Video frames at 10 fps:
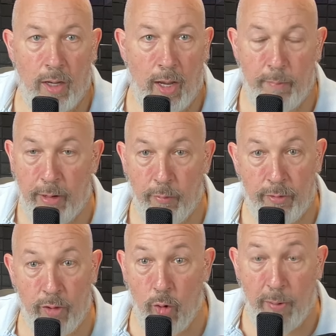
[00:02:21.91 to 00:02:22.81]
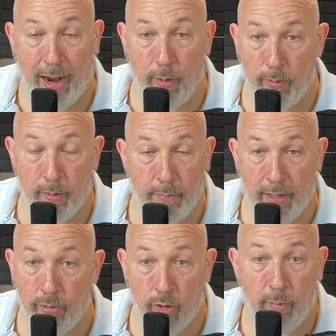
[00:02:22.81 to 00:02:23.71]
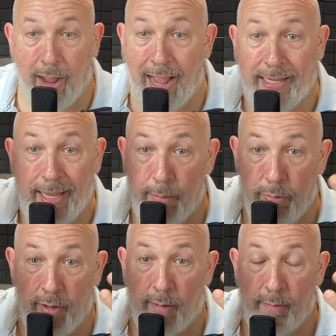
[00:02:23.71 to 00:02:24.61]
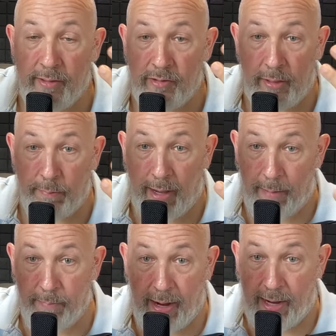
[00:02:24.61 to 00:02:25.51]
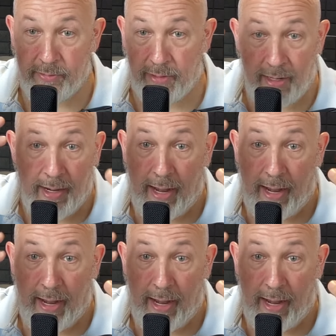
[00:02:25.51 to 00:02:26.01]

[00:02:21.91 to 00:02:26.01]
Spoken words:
I mean, with no power in the bedroom, I can't put on my CPAP mask.